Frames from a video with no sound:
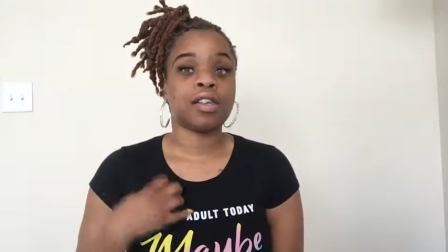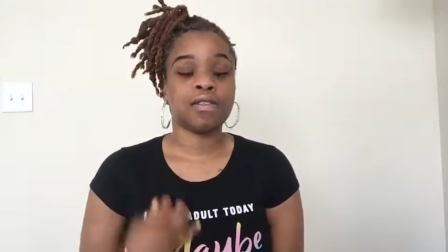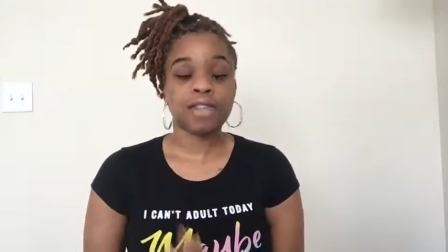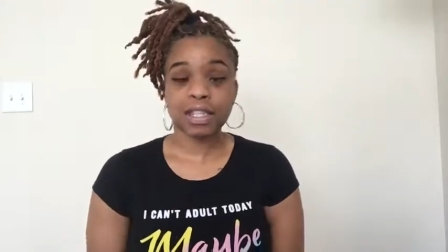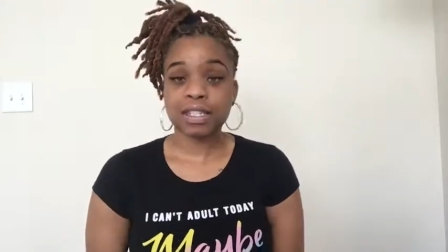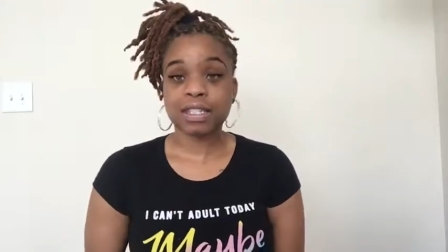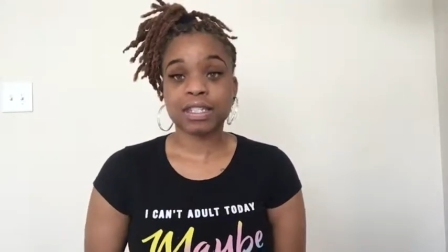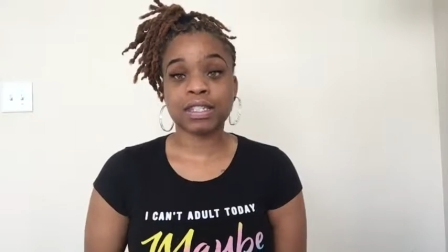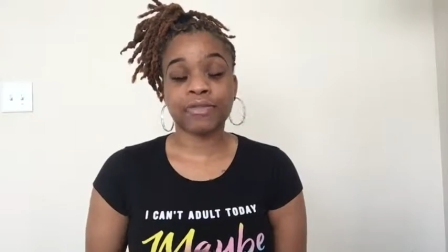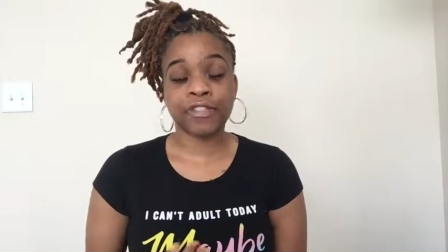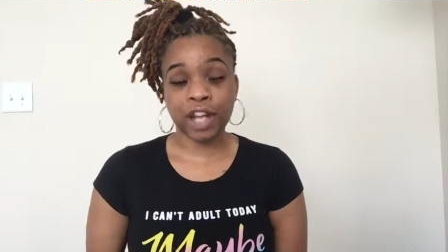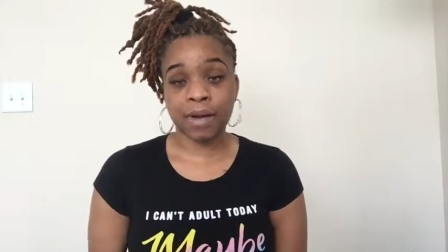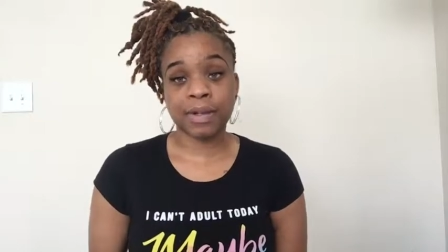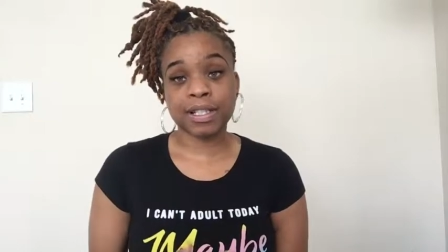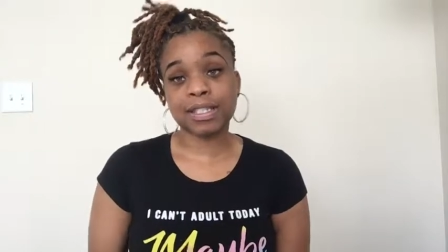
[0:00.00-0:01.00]
This is a
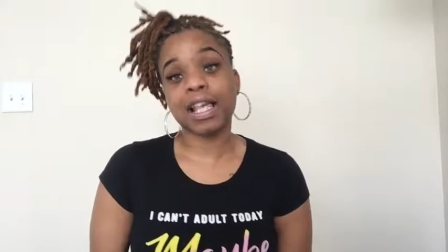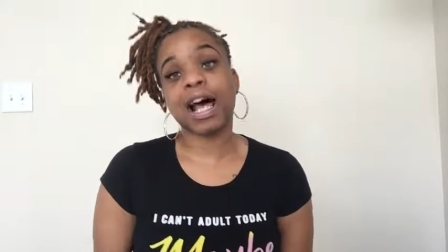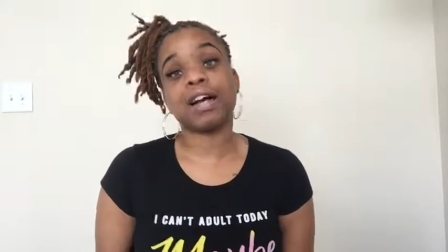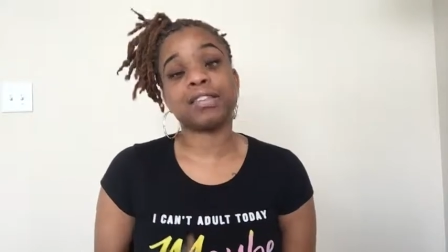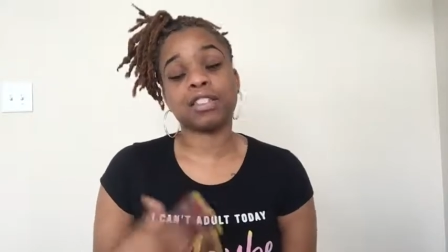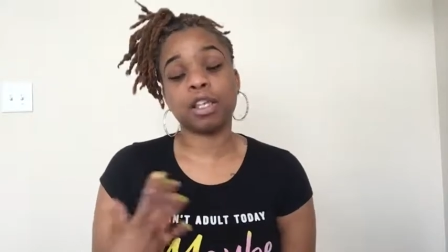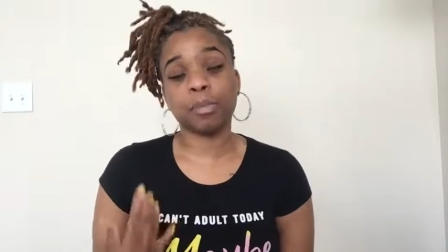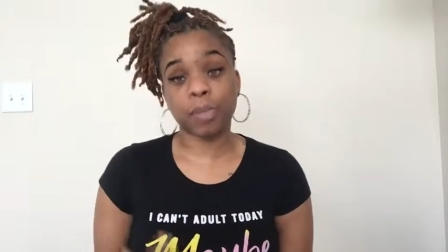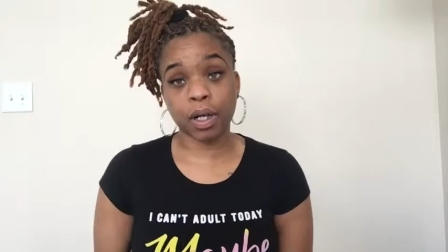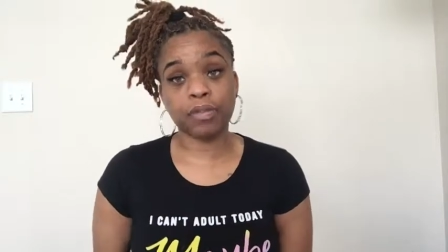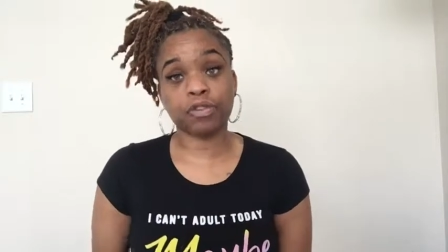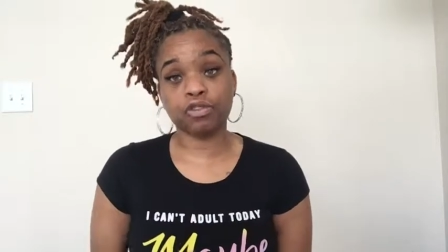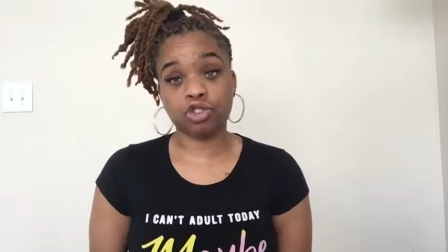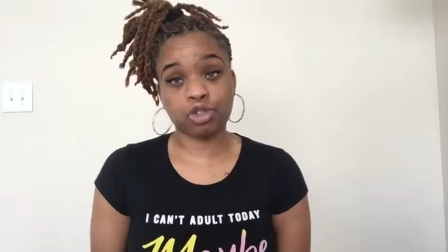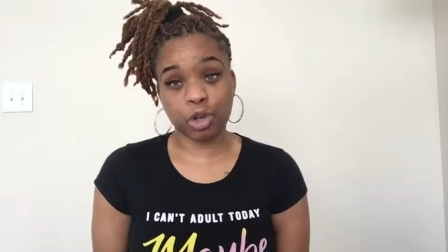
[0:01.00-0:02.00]
very toxic
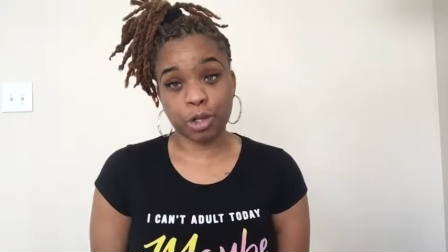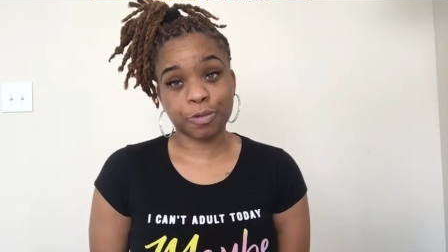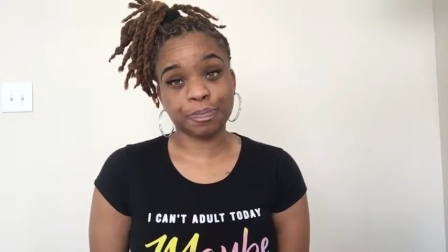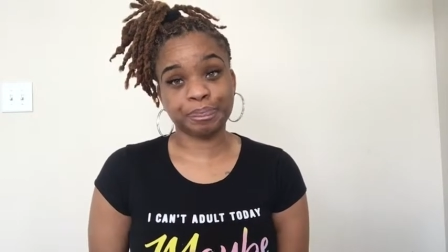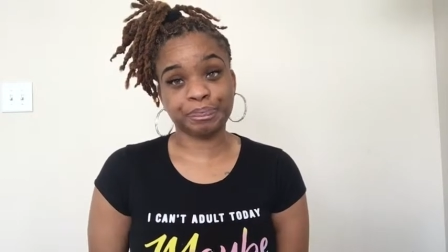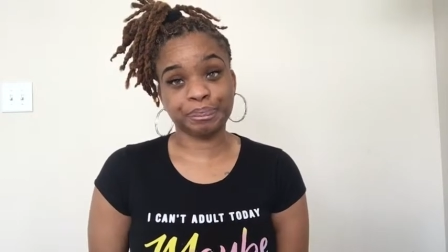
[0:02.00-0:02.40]
birth control.